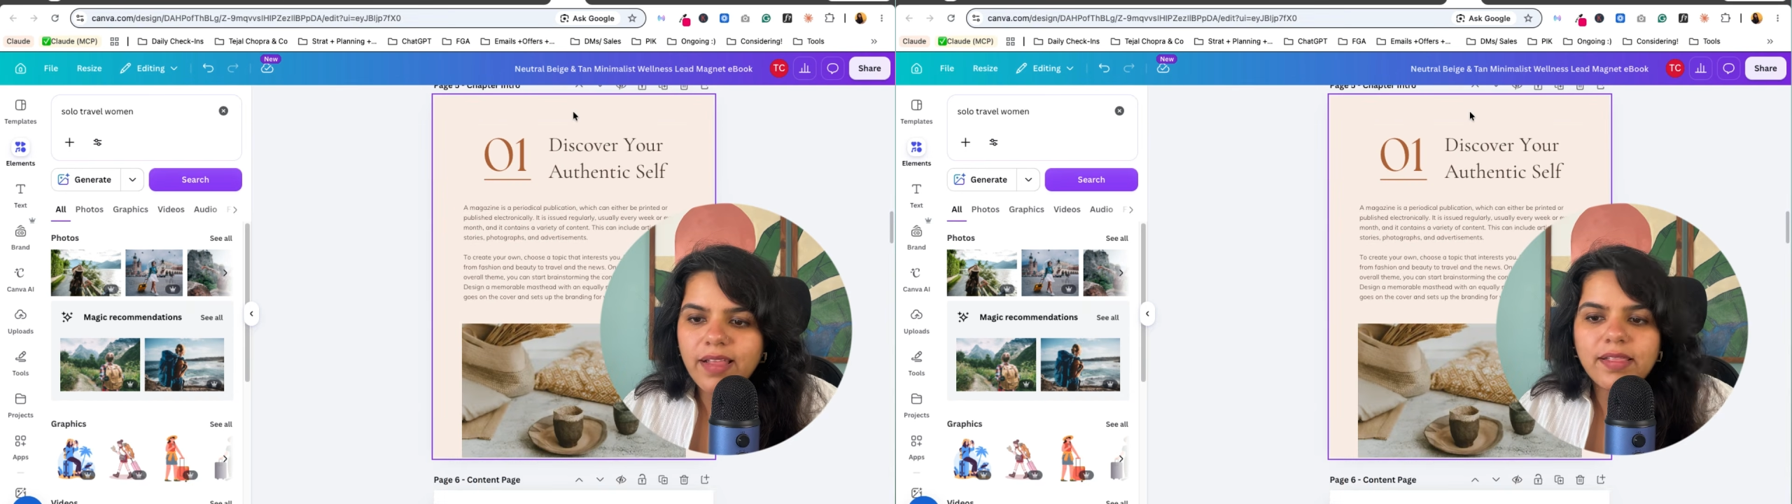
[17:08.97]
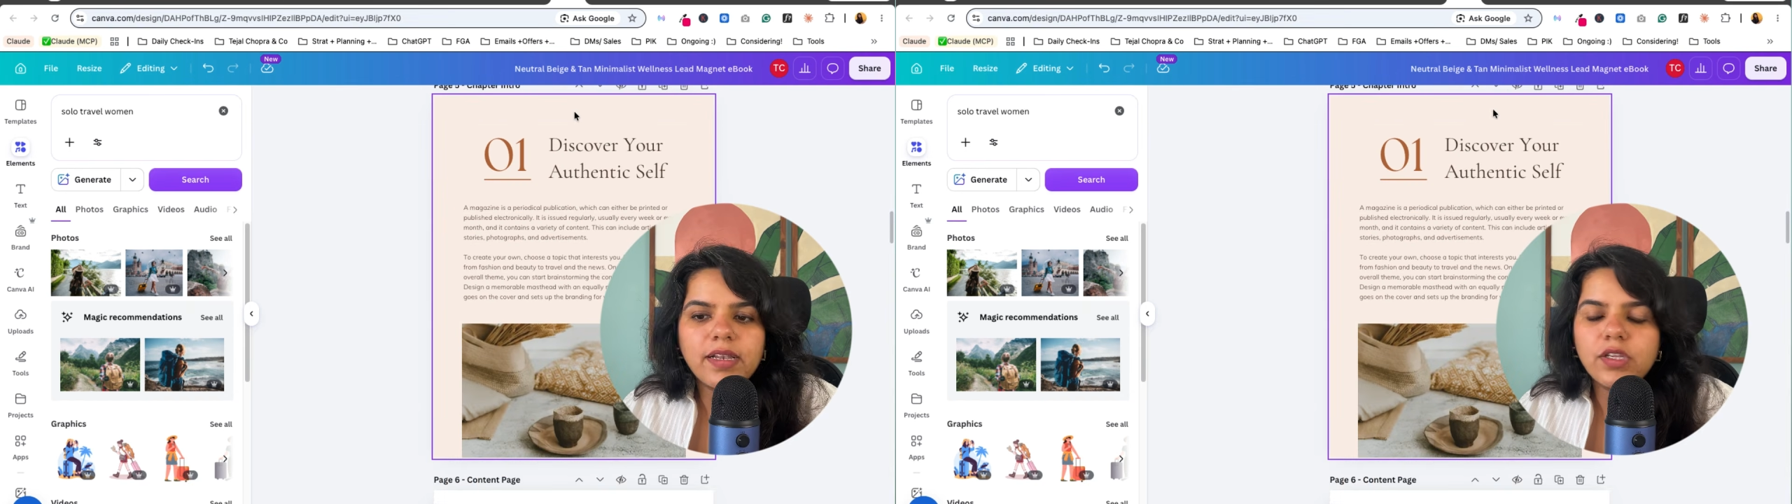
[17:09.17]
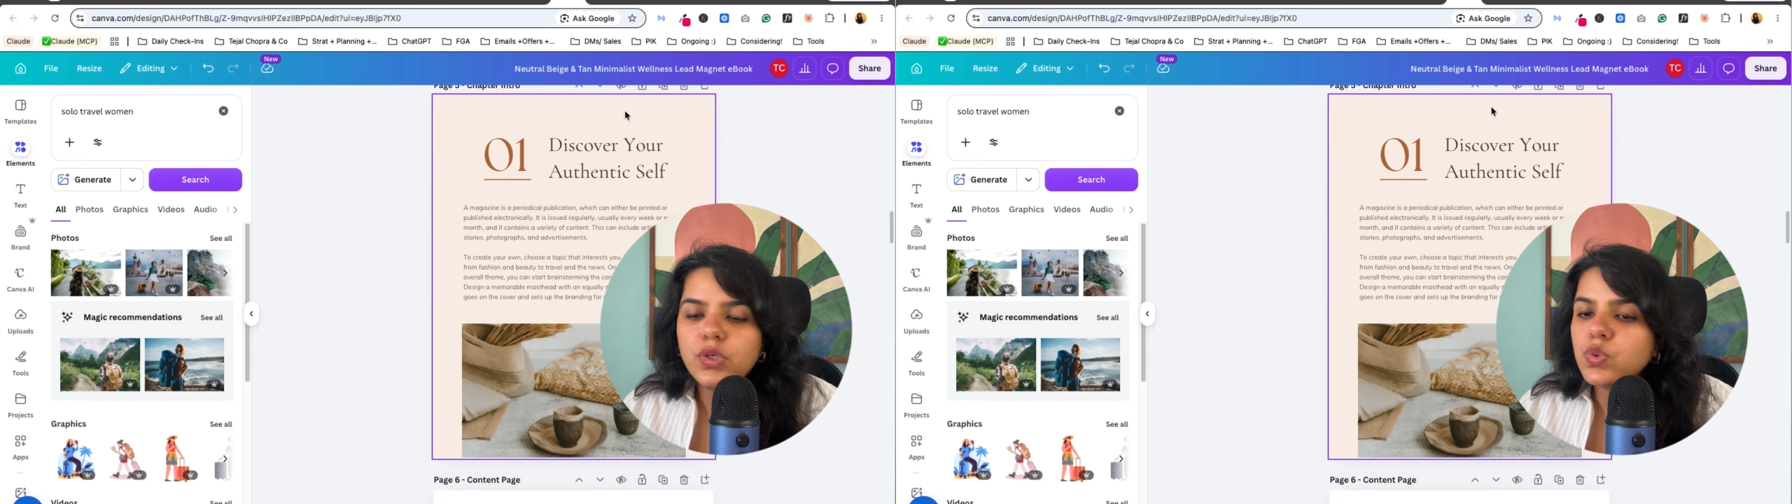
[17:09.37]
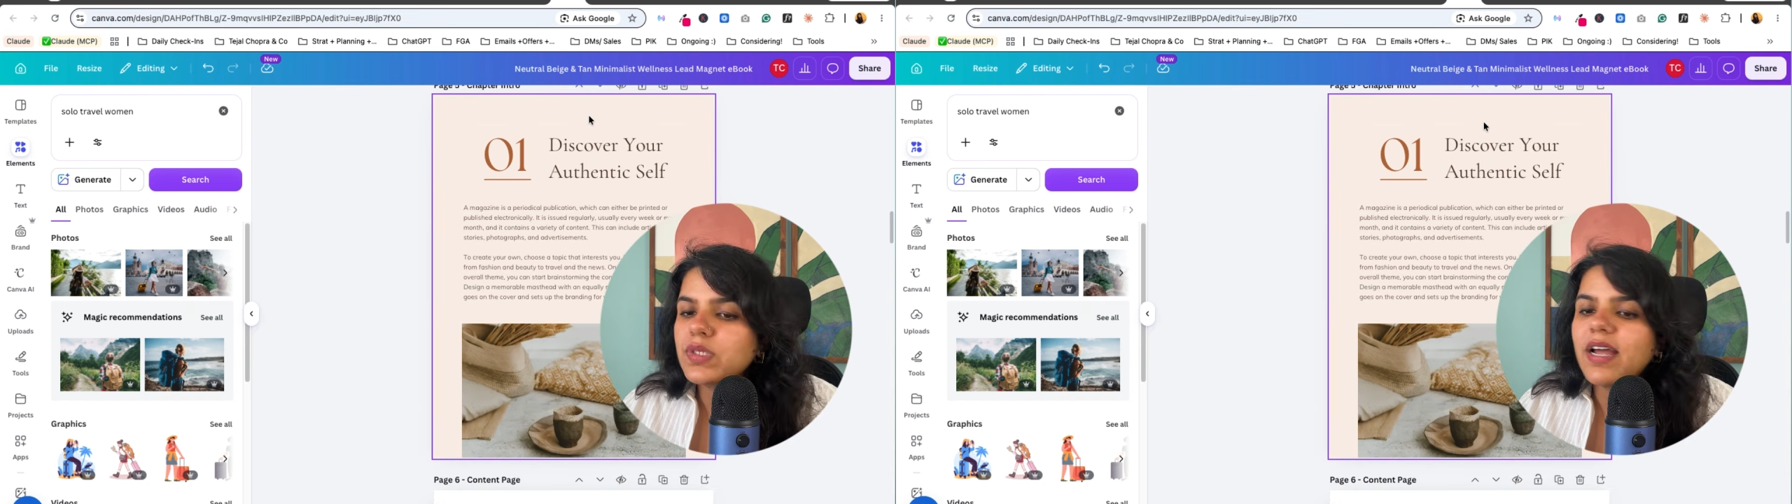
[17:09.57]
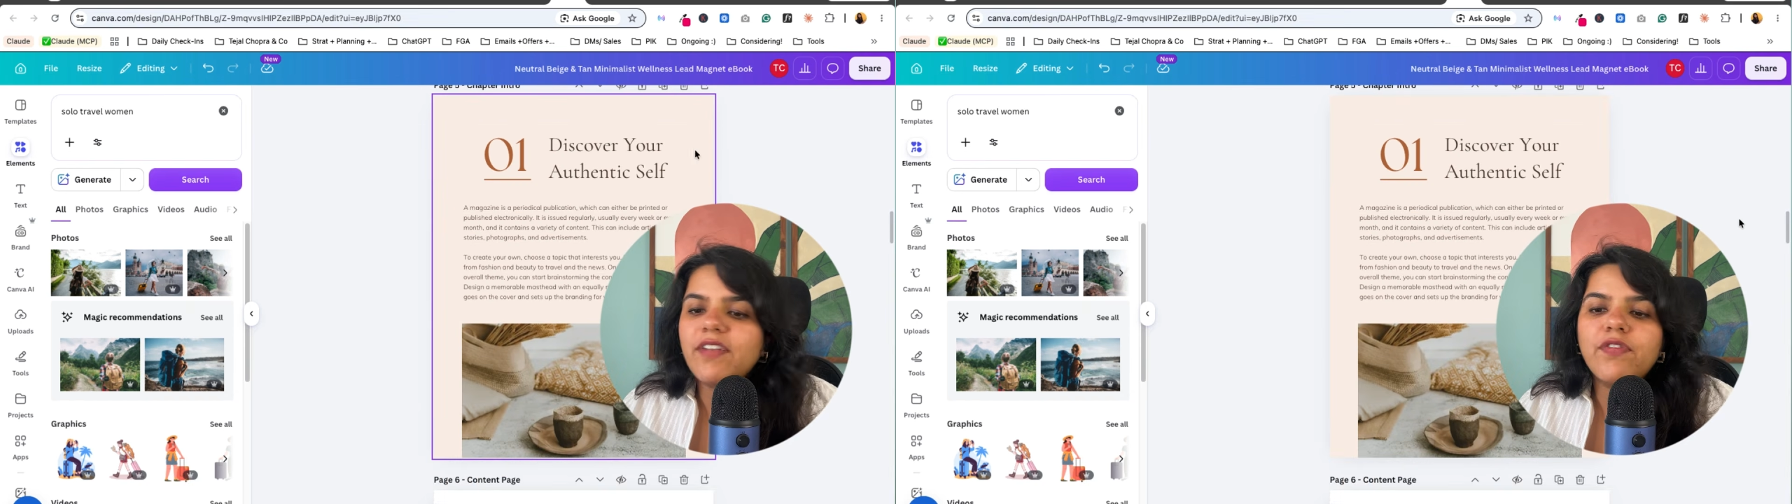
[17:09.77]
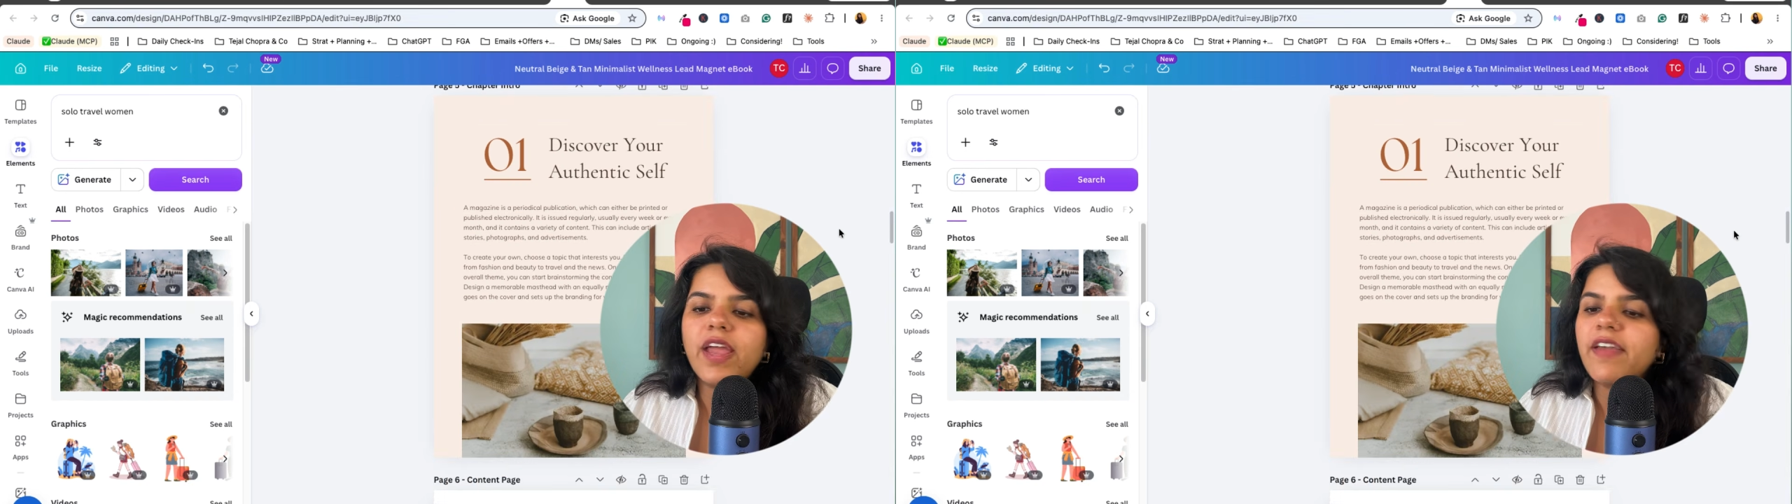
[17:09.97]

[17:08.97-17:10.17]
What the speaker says: and then use that for